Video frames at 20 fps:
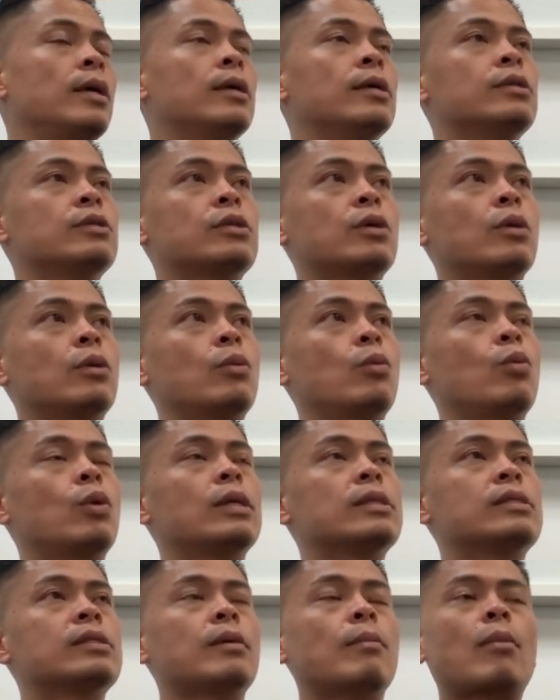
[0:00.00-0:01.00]
So
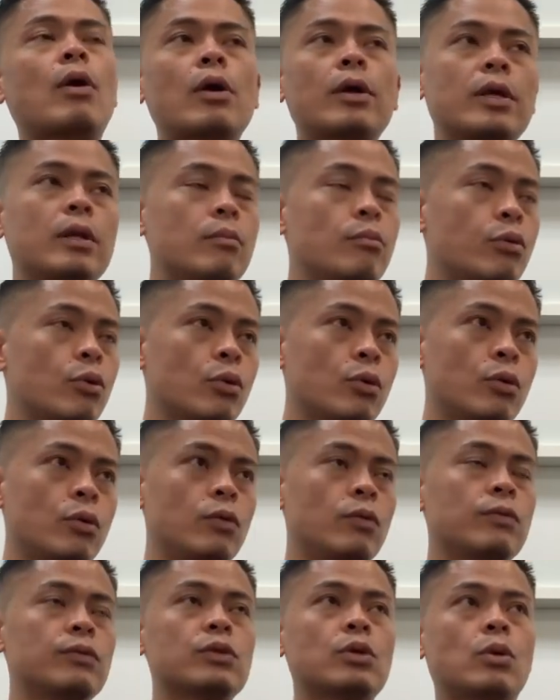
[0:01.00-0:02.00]
once the market
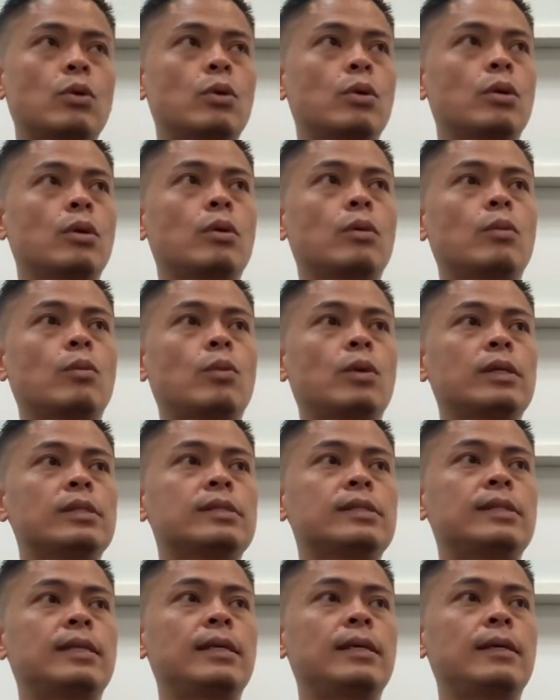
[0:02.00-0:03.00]
improves or
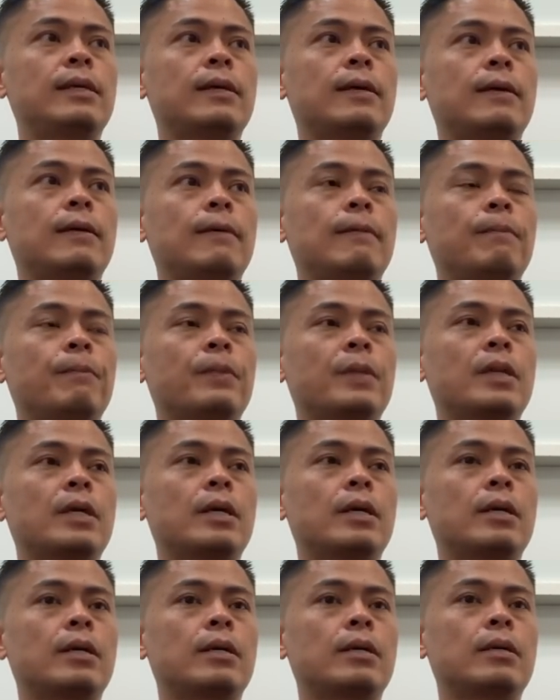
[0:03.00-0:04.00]
once the uh,
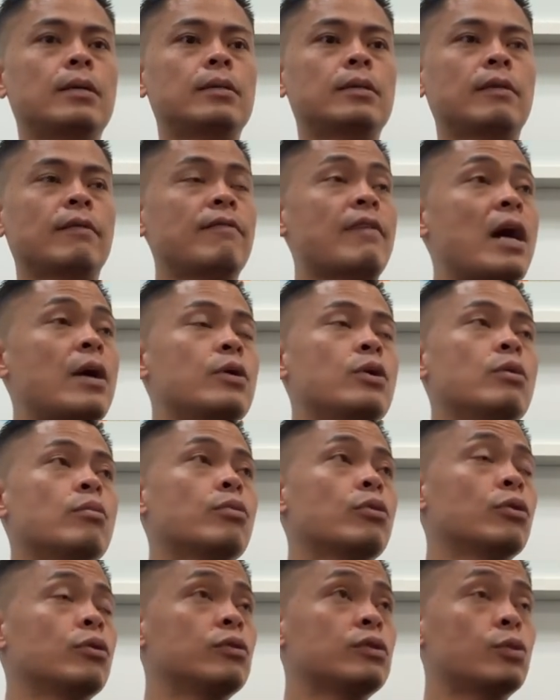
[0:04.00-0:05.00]
the the value
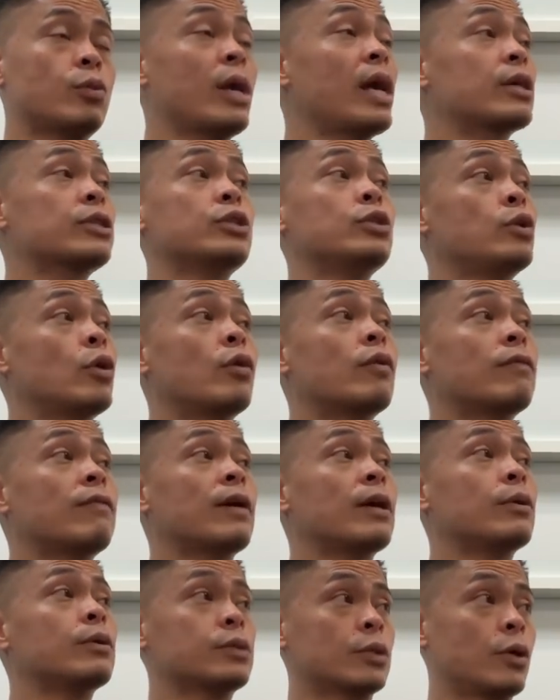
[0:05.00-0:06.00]
improves, we actually notify
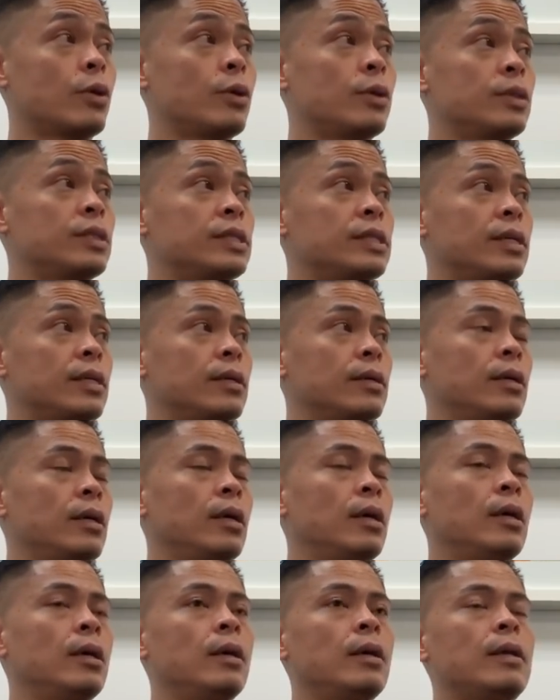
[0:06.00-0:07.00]
you as courtesy.
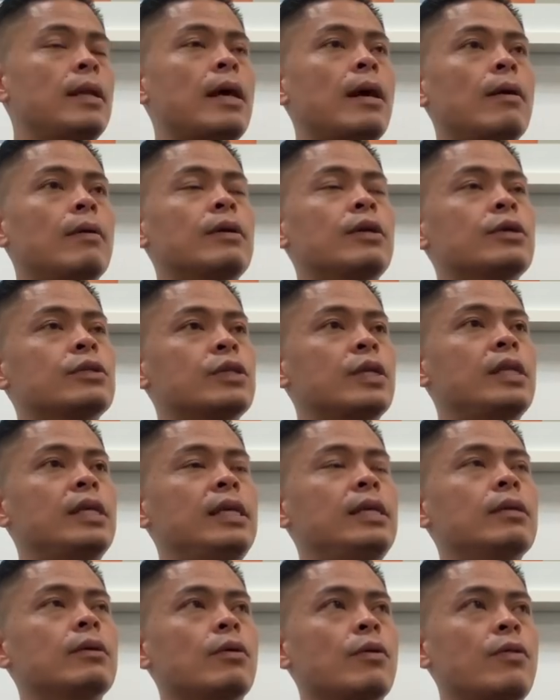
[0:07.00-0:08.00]
Now, here's a
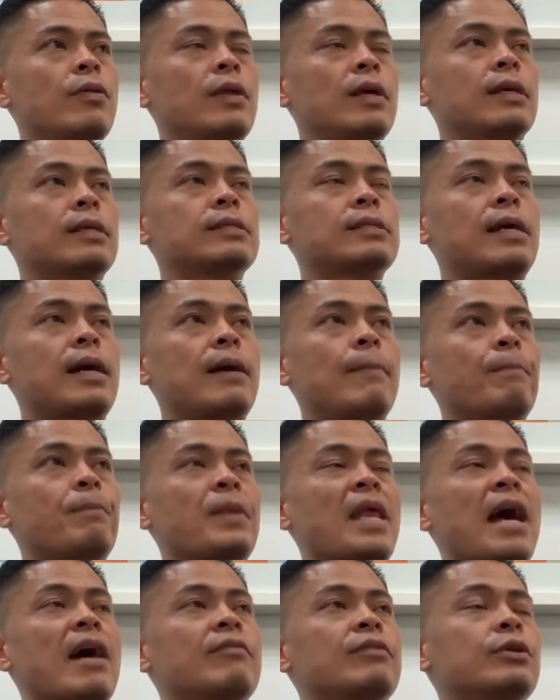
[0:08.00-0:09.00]
neat little thing is that
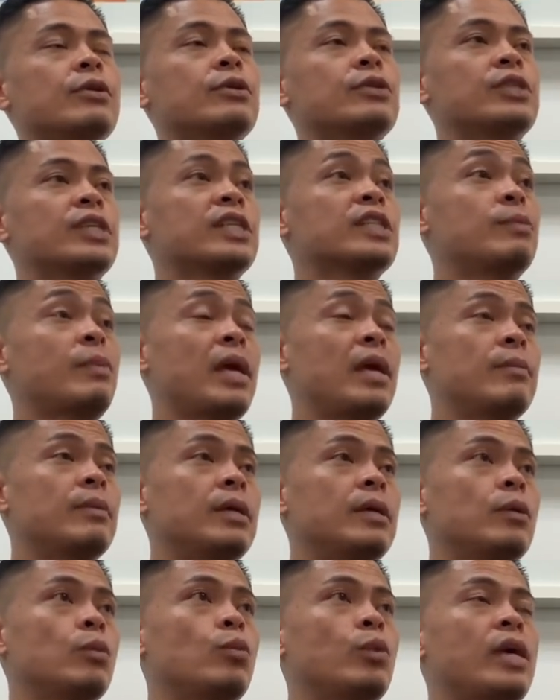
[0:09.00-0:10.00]
after your sixth
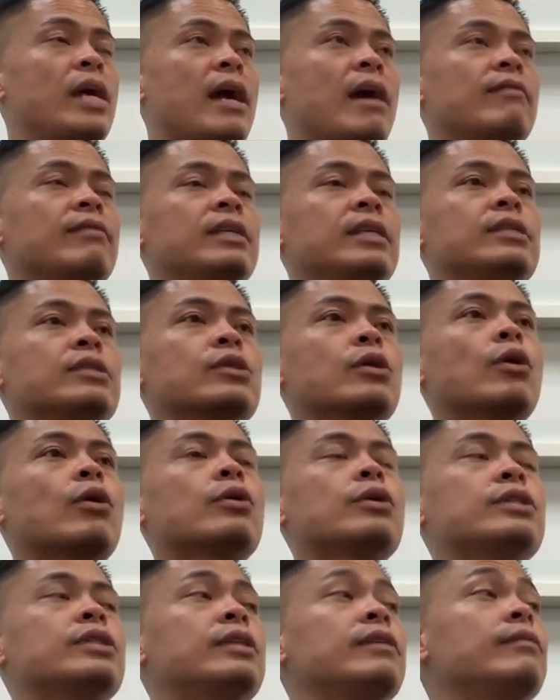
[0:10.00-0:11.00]
payment, we have these
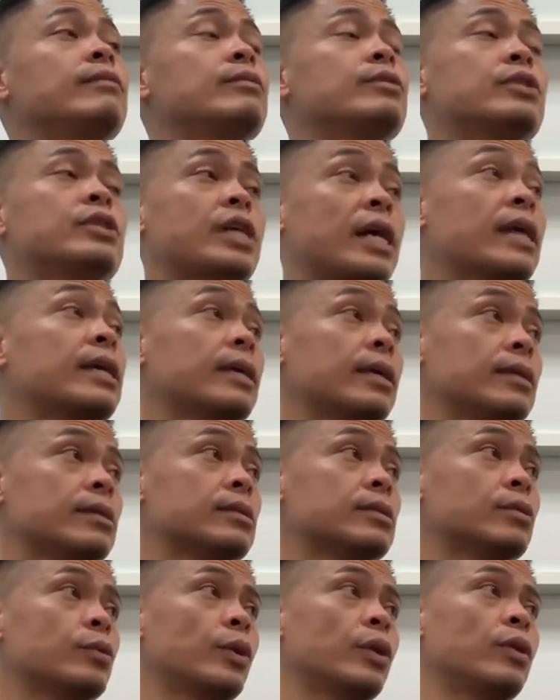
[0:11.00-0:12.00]
courtesy
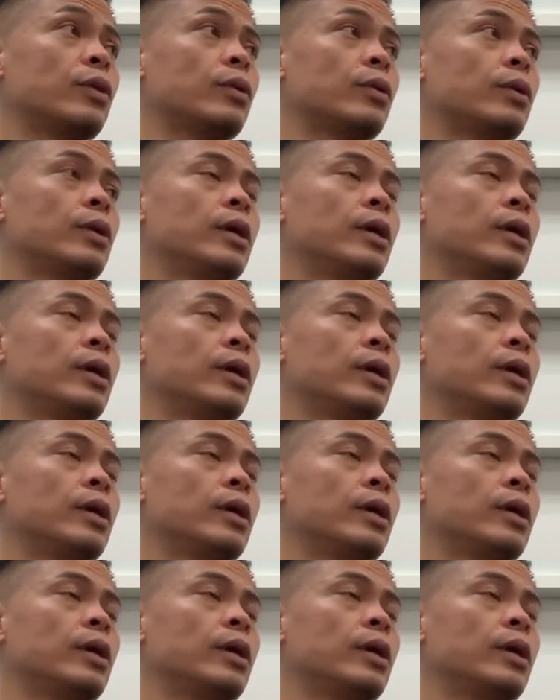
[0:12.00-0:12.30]
check-ins with you.